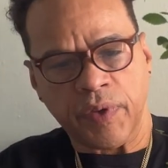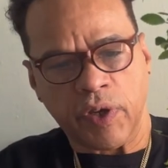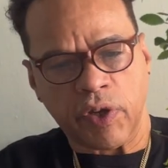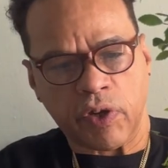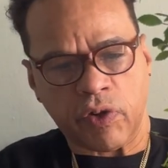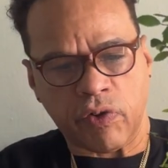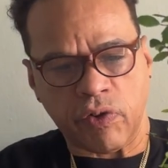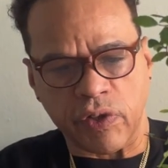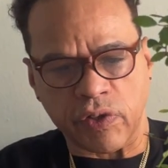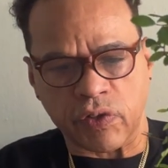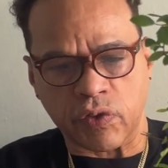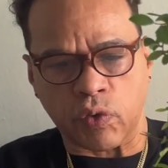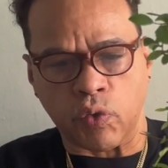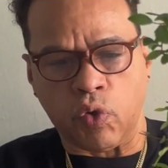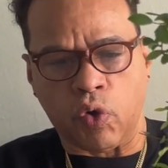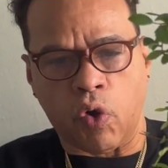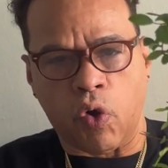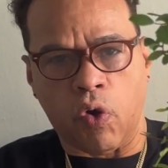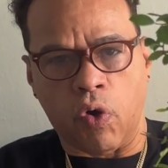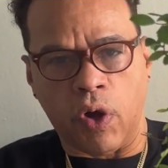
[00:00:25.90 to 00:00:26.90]
crystal
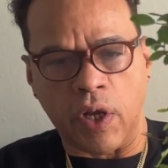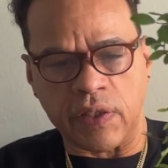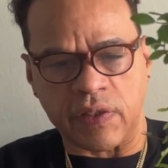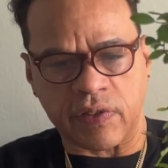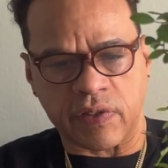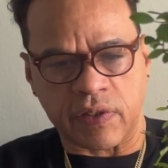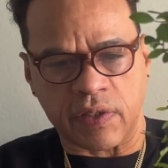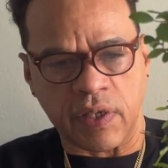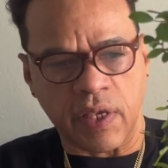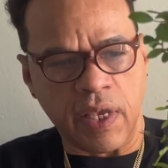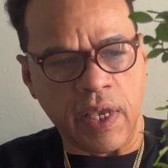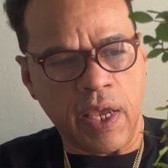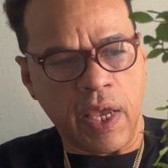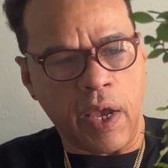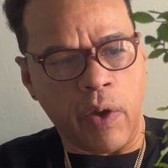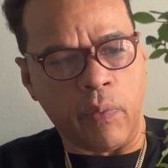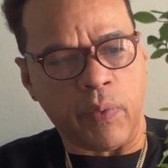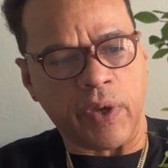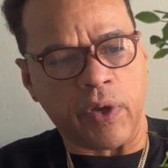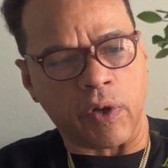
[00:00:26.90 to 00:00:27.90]
quartz,
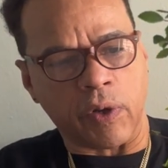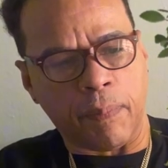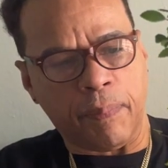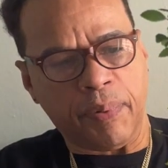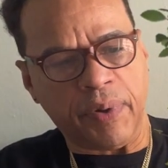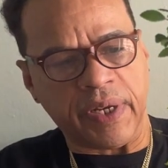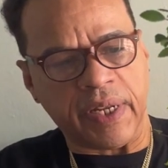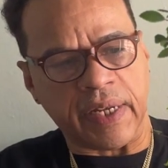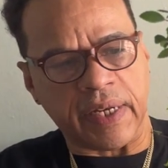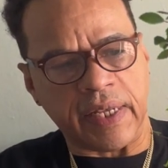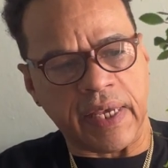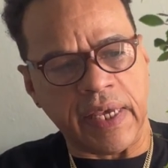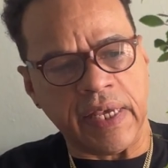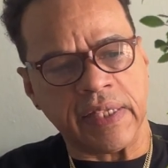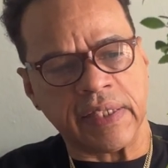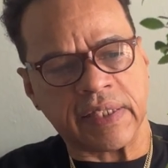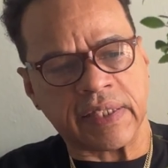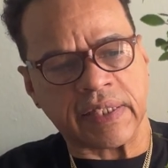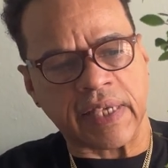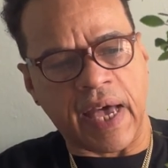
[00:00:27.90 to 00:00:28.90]
and we're going to put it
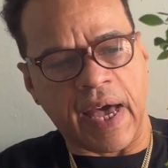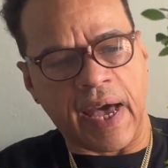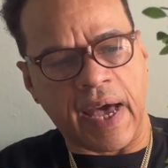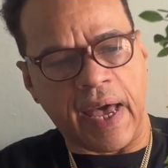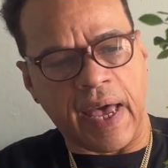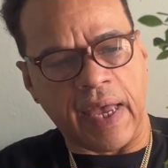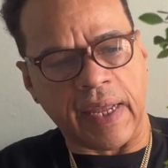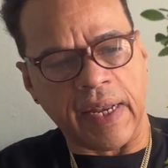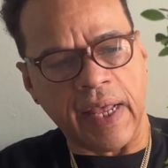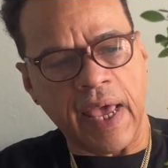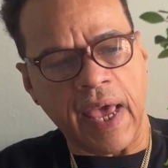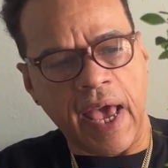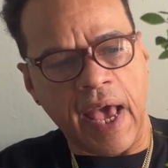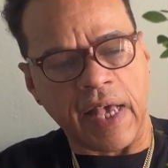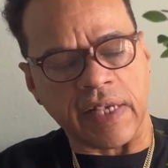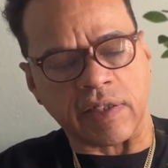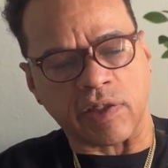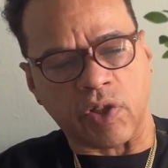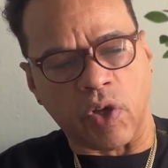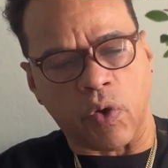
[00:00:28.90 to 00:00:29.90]
inside
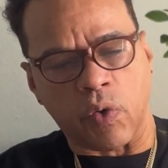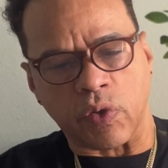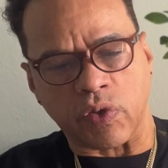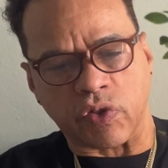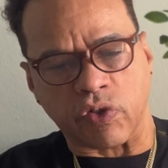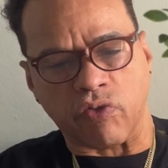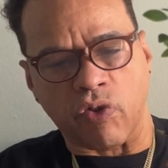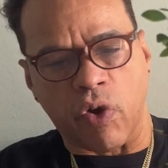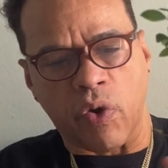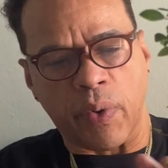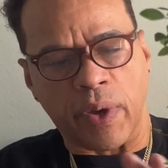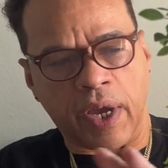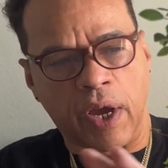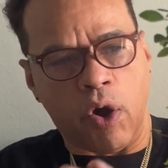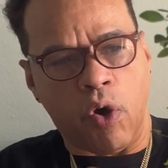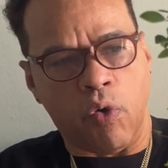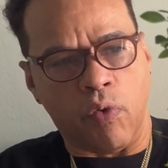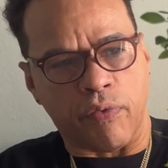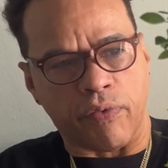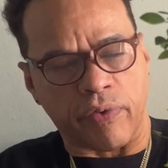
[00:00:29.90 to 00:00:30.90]
as though it's growing
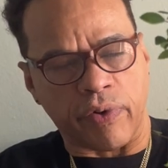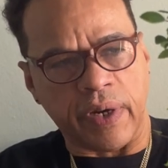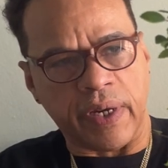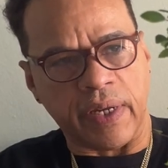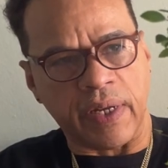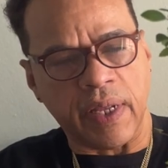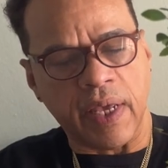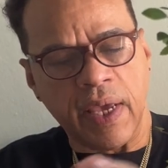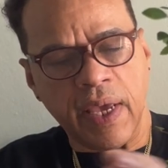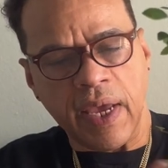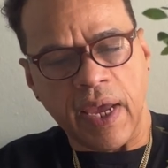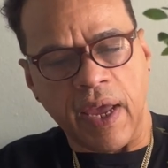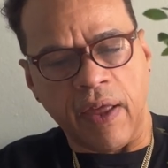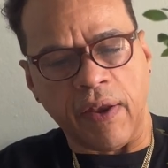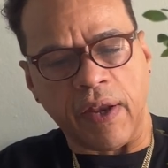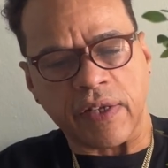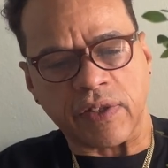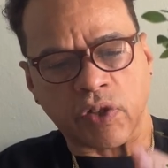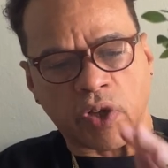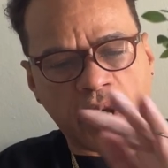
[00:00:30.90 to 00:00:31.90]
over it. And
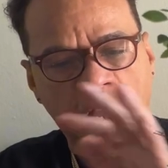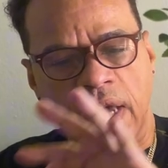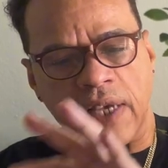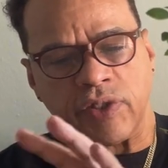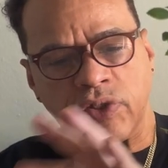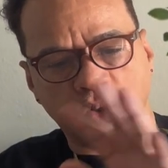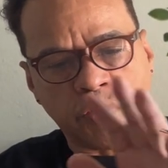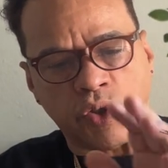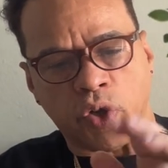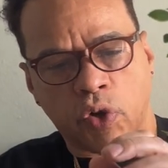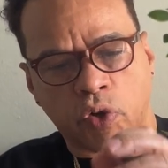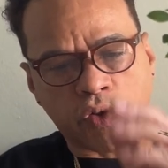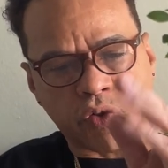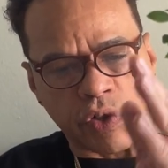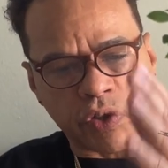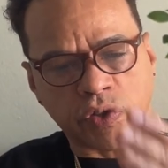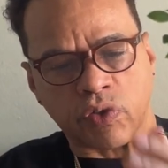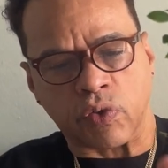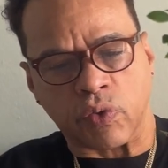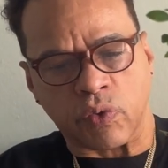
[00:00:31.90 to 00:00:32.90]
this, as you know,
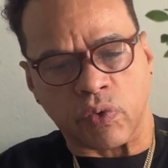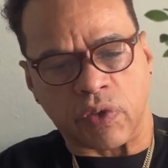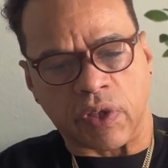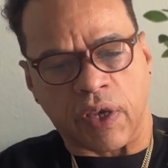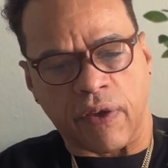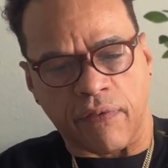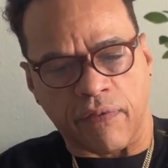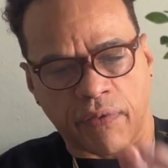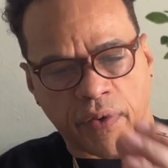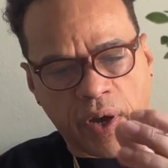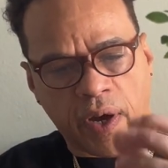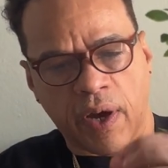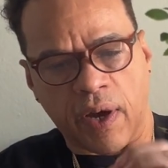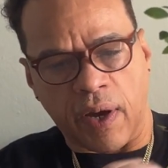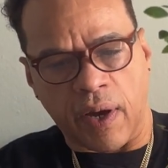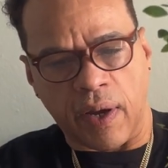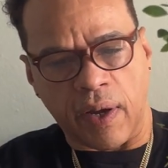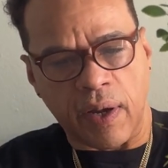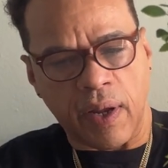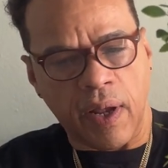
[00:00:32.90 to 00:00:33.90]
crystals give
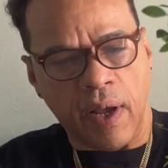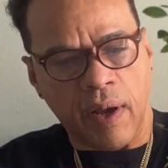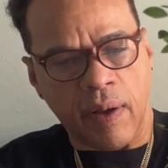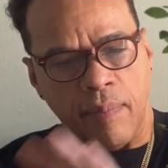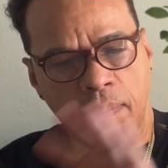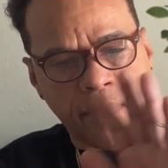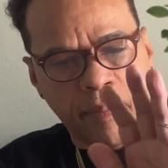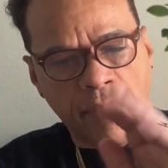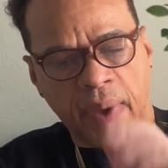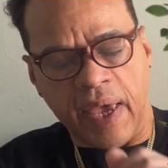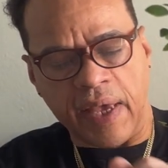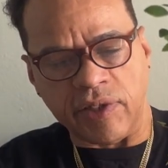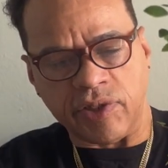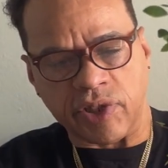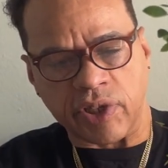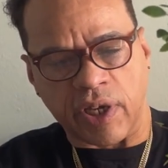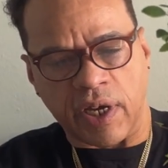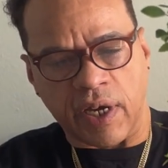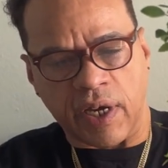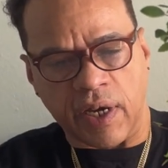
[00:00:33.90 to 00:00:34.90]
major